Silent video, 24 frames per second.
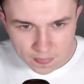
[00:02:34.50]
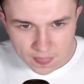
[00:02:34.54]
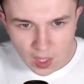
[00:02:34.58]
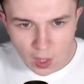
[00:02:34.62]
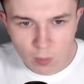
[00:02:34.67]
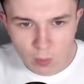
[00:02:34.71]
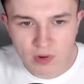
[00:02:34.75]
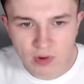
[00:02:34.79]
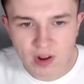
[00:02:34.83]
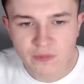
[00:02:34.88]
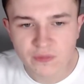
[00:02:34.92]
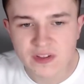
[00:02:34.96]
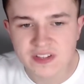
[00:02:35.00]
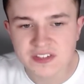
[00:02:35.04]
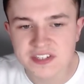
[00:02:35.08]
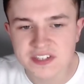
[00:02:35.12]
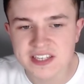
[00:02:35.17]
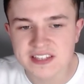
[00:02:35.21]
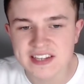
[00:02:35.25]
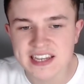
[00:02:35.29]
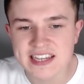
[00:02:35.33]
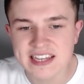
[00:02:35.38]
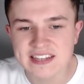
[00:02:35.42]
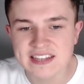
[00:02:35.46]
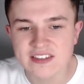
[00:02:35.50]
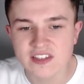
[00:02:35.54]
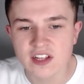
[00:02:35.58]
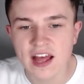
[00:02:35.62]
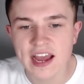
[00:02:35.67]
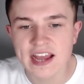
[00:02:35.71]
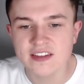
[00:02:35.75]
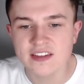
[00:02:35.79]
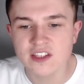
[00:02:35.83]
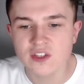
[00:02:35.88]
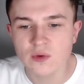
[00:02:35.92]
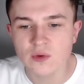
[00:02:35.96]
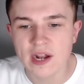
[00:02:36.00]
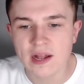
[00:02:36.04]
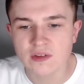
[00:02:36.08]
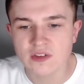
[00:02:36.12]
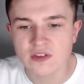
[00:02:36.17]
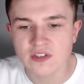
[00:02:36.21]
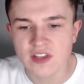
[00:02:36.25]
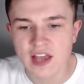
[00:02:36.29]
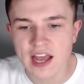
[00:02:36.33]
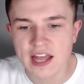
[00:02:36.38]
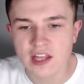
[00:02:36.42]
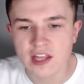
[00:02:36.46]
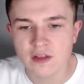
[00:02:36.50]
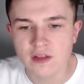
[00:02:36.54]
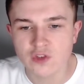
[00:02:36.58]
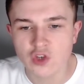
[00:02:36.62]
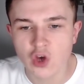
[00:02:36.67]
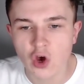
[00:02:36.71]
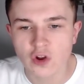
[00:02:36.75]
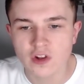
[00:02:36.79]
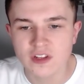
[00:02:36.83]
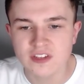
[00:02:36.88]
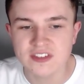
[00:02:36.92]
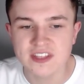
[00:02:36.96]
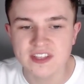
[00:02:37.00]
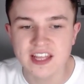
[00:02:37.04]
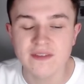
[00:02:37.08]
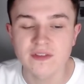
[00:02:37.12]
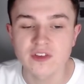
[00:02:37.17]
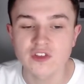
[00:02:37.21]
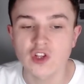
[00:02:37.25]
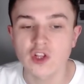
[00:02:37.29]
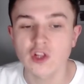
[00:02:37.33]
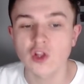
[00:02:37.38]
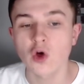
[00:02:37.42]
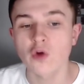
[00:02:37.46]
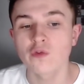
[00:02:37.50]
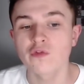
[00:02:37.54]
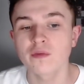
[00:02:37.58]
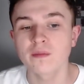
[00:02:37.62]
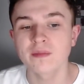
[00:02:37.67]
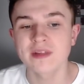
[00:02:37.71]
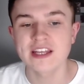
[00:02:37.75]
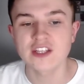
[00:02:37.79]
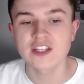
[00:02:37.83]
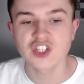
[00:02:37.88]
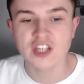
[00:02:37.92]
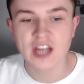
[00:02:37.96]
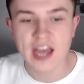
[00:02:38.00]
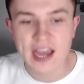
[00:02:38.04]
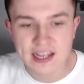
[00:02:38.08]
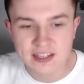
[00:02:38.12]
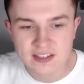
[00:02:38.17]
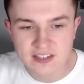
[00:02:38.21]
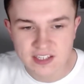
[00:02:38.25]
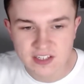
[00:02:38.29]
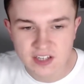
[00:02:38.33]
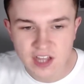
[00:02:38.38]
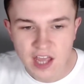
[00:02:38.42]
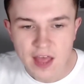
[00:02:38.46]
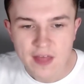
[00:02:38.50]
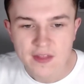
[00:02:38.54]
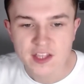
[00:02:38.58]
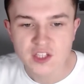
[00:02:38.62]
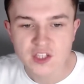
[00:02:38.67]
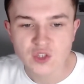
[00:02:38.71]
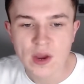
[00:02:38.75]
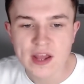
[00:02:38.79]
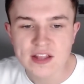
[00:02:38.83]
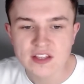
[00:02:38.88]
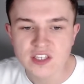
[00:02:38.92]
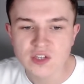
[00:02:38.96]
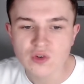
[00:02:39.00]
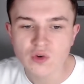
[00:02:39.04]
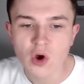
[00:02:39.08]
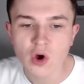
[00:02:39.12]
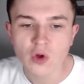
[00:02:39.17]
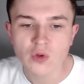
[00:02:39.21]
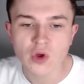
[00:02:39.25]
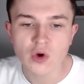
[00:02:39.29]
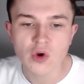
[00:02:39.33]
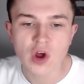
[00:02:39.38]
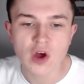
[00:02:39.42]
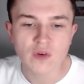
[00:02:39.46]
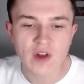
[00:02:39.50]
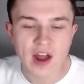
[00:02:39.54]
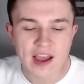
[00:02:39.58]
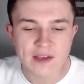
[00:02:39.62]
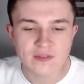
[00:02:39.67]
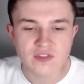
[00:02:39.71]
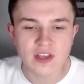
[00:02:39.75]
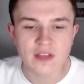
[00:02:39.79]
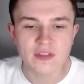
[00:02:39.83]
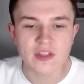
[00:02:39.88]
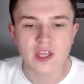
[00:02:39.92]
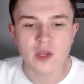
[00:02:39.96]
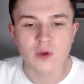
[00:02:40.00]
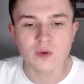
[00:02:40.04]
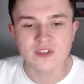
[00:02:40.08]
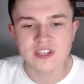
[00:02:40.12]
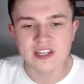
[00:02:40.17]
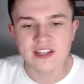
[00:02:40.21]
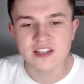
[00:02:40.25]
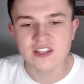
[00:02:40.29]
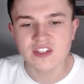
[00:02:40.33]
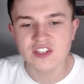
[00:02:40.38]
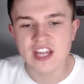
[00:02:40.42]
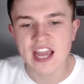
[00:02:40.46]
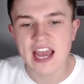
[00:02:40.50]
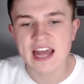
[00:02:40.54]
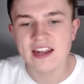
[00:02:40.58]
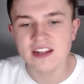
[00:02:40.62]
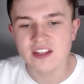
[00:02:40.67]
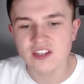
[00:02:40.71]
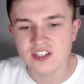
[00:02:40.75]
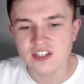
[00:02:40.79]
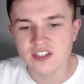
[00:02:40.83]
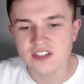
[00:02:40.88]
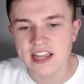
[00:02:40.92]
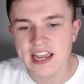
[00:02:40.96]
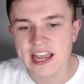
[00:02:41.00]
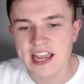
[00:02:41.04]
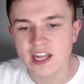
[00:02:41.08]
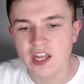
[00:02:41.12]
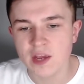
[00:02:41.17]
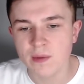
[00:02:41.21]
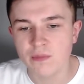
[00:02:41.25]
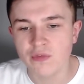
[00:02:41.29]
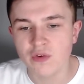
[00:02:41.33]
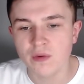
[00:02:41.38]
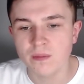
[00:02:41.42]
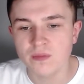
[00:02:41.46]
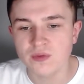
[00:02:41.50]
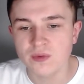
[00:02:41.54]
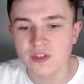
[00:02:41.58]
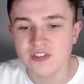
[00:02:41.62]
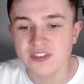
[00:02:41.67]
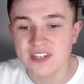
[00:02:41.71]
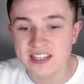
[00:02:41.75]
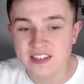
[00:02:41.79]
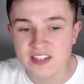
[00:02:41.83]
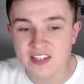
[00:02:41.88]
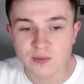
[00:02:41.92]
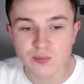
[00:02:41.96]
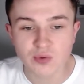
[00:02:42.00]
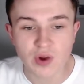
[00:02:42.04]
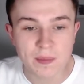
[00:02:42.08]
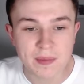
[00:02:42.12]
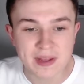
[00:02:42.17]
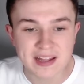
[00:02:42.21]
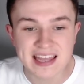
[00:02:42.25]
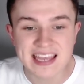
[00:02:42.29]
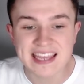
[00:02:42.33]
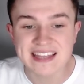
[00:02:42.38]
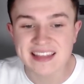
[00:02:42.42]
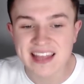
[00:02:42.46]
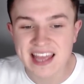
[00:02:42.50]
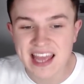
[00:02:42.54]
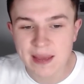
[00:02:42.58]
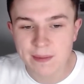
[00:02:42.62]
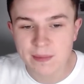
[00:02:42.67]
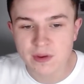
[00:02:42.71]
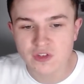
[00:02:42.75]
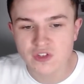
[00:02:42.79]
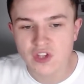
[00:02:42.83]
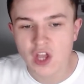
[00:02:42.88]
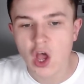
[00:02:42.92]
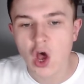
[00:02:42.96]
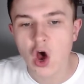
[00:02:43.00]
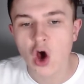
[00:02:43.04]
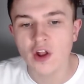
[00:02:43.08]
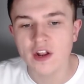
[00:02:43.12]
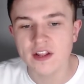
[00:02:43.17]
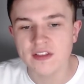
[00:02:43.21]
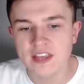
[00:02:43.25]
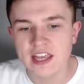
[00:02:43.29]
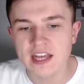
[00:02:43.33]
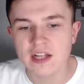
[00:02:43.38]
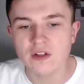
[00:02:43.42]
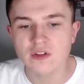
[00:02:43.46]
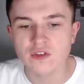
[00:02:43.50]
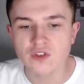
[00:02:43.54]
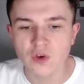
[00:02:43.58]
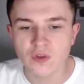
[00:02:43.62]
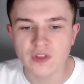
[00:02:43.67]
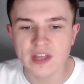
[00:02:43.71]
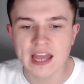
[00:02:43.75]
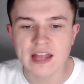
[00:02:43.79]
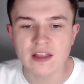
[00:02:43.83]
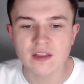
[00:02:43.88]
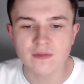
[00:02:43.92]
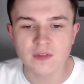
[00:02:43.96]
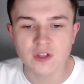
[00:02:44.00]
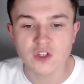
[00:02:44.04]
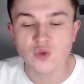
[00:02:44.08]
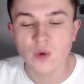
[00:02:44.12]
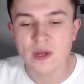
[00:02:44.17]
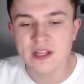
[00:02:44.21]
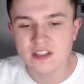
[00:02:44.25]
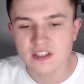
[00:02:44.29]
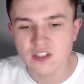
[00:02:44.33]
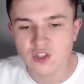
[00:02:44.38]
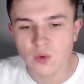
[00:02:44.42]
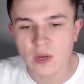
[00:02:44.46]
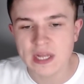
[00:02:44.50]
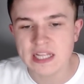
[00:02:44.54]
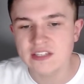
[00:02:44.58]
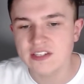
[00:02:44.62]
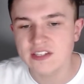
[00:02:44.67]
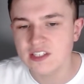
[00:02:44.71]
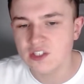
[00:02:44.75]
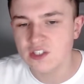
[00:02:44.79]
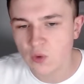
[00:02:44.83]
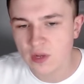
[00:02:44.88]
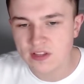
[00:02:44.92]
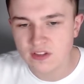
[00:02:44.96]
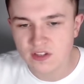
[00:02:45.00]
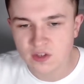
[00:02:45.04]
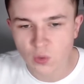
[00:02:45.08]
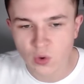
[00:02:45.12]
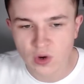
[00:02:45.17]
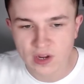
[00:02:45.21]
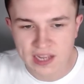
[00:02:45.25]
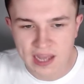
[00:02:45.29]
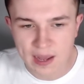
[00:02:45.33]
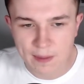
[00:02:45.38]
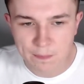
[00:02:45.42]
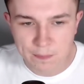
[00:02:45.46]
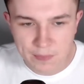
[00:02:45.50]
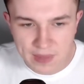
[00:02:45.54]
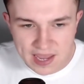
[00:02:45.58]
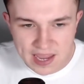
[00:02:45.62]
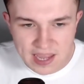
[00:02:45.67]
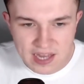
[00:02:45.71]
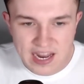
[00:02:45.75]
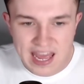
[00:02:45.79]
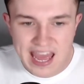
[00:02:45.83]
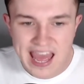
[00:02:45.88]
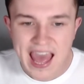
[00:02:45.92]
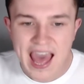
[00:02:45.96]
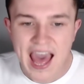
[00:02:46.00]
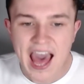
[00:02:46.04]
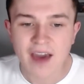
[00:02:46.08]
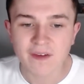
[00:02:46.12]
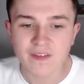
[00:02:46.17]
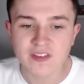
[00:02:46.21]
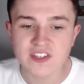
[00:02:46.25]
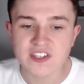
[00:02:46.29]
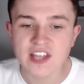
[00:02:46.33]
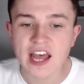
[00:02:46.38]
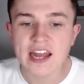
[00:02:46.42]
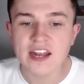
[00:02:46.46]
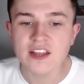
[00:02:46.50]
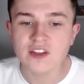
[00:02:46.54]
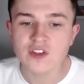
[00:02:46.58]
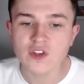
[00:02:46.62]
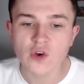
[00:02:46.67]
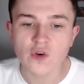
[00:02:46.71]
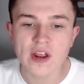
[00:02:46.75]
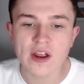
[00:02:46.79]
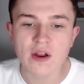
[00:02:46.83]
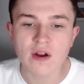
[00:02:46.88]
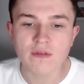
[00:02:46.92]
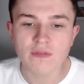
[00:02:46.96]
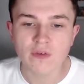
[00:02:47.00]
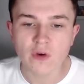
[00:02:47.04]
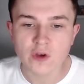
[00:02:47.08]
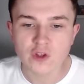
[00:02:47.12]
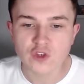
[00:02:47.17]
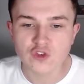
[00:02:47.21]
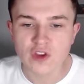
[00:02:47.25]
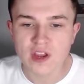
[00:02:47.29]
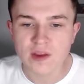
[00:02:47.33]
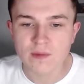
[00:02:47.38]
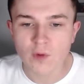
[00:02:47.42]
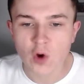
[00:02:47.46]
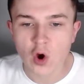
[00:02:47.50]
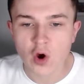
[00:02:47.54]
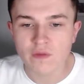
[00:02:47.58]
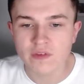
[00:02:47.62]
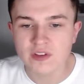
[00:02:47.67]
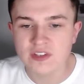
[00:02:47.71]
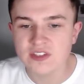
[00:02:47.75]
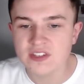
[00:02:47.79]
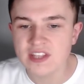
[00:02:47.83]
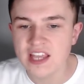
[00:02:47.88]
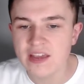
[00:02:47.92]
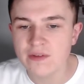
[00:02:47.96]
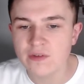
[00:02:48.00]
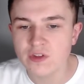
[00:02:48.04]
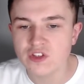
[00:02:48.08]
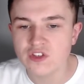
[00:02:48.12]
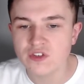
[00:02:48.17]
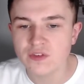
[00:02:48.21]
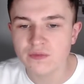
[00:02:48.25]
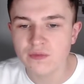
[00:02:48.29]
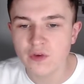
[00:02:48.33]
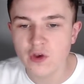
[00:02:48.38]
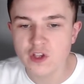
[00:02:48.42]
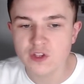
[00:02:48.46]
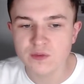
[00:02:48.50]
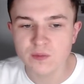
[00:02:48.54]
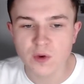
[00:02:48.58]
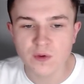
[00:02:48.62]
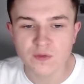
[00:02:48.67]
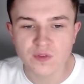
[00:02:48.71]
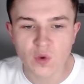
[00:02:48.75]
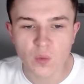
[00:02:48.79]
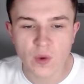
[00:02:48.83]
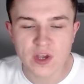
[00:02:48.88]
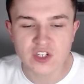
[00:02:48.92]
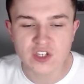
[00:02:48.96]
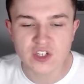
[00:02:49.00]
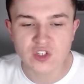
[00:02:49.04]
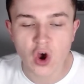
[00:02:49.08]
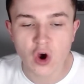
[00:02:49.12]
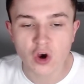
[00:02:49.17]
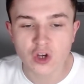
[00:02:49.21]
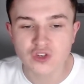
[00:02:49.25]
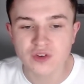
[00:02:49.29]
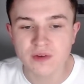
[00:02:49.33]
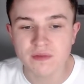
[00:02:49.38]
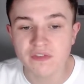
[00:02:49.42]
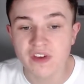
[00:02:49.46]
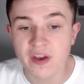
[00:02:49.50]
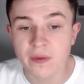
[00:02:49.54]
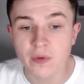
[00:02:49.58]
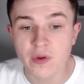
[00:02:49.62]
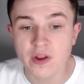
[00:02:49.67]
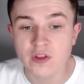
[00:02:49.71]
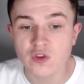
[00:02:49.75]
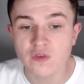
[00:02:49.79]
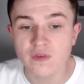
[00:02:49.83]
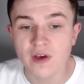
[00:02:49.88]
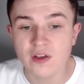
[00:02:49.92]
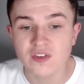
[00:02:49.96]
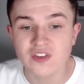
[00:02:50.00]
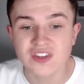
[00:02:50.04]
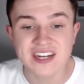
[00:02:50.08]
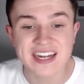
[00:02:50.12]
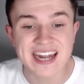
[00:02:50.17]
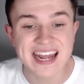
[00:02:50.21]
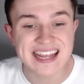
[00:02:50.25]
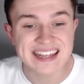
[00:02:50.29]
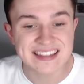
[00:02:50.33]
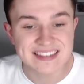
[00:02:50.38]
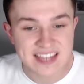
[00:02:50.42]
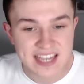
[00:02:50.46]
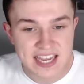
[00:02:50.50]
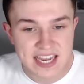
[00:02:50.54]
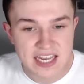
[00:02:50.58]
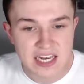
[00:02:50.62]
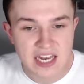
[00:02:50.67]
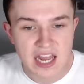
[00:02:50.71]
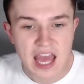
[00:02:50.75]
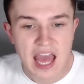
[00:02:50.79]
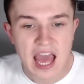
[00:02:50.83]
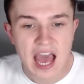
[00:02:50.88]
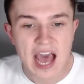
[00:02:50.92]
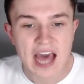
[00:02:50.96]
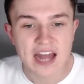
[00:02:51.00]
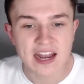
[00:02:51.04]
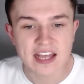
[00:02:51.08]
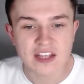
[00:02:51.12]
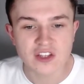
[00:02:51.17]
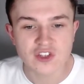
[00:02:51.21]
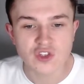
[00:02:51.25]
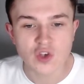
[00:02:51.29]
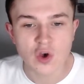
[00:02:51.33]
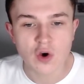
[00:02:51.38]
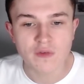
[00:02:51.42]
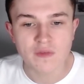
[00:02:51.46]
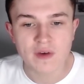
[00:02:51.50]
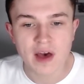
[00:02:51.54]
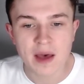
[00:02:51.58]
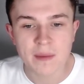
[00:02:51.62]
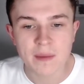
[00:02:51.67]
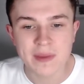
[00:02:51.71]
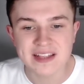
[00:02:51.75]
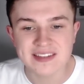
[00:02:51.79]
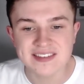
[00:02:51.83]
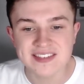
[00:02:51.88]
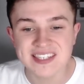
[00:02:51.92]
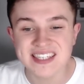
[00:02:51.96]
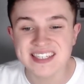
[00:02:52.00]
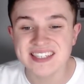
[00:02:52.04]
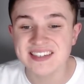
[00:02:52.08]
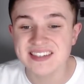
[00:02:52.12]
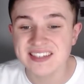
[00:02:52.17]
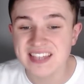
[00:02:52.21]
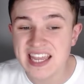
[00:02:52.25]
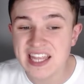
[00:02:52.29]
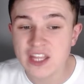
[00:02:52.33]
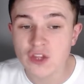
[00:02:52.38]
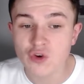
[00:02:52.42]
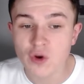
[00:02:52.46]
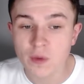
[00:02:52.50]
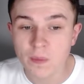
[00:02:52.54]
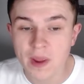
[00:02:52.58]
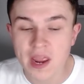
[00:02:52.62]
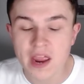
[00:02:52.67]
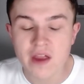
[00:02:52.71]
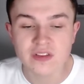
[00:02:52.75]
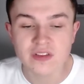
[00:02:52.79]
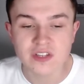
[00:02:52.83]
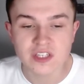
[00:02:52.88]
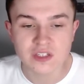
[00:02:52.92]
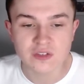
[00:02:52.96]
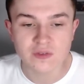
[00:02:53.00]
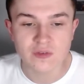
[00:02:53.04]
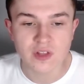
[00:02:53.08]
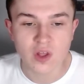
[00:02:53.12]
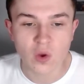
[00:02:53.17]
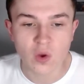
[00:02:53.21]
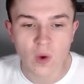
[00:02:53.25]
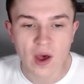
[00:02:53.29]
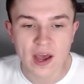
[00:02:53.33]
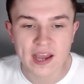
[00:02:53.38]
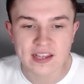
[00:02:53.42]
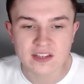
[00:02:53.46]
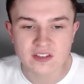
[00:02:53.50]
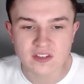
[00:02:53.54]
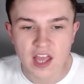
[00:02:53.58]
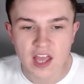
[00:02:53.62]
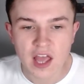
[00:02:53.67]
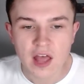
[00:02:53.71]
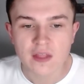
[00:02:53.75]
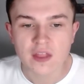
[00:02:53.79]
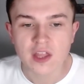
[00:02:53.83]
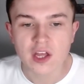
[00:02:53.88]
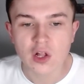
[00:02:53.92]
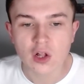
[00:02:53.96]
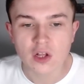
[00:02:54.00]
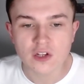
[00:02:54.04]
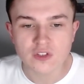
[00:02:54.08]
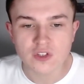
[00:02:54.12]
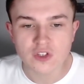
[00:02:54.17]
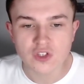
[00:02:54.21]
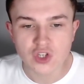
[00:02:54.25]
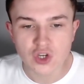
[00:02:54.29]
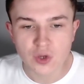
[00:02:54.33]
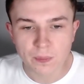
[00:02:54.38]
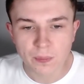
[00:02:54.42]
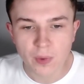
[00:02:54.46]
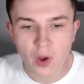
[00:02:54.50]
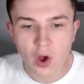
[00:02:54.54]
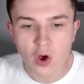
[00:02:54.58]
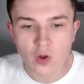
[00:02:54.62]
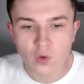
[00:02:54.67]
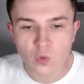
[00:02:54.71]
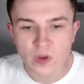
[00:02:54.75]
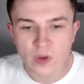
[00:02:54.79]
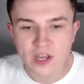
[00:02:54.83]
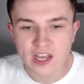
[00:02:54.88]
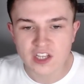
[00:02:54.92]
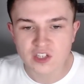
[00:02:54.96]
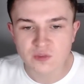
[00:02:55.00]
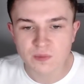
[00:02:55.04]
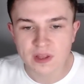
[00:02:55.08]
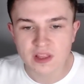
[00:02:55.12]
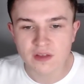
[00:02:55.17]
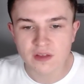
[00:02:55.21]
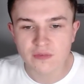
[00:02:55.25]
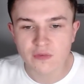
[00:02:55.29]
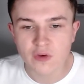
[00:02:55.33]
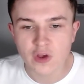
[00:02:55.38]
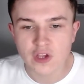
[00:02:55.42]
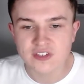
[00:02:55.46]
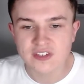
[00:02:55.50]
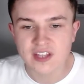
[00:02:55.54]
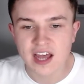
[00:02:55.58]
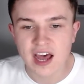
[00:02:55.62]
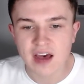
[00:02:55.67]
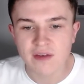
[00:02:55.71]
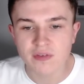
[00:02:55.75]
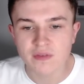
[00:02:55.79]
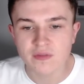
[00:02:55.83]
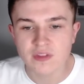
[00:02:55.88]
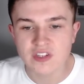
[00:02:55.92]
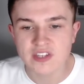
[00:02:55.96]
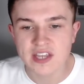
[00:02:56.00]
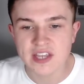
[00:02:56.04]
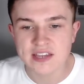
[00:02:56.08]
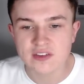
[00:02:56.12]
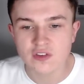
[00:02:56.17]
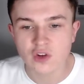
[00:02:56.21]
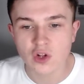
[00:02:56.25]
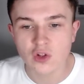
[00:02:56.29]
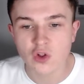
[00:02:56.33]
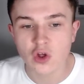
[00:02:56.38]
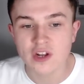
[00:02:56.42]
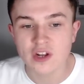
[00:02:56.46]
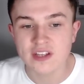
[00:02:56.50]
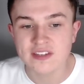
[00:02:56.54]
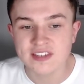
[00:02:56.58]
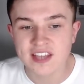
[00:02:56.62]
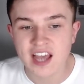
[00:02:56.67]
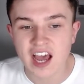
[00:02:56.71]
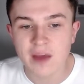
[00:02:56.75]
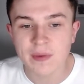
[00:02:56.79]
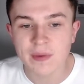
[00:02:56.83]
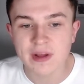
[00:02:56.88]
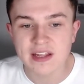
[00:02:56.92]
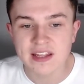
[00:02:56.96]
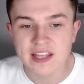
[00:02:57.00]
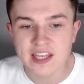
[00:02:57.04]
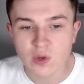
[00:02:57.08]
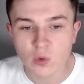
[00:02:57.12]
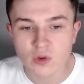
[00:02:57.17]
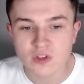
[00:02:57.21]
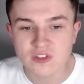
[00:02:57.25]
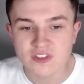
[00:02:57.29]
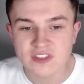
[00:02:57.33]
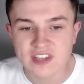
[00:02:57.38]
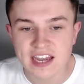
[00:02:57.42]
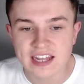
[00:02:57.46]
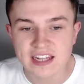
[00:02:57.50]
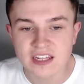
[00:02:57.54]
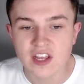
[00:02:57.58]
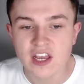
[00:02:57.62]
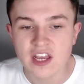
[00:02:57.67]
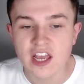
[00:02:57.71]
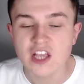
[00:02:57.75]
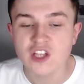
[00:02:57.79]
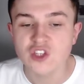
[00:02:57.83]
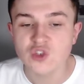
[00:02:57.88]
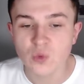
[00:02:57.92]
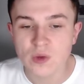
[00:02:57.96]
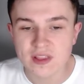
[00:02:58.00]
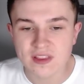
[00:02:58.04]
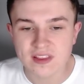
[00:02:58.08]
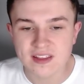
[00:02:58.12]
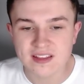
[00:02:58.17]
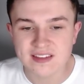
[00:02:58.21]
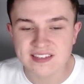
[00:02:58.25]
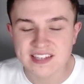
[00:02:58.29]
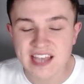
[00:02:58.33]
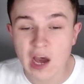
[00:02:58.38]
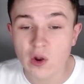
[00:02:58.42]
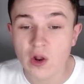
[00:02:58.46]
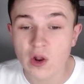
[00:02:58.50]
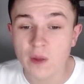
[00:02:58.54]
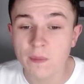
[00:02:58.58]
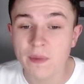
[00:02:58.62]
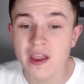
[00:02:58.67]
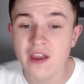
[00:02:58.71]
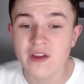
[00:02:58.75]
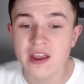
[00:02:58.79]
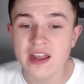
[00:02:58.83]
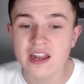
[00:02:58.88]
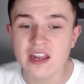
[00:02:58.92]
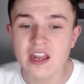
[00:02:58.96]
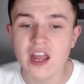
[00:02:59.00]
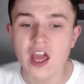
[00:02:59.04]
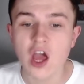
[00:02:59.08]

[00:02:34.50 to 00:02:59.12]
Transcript: Bradford City is delighted to announce the signing of Jordan Stevens on loan from Leeds United. The 20-year-old arrives at the Utility Energy Stadium from City's Premier League neighbours on a deal until the end of the 2020-21 campaign. Having started his career at Forest Green Rovers, Stevens first moved to West Yorkshire in February 2018 and has so far made 6 senior appearances for the Whites. The Gloucestershire-born winger spent the first half of the season on loan at Skybet League One side Swindon Town, appearing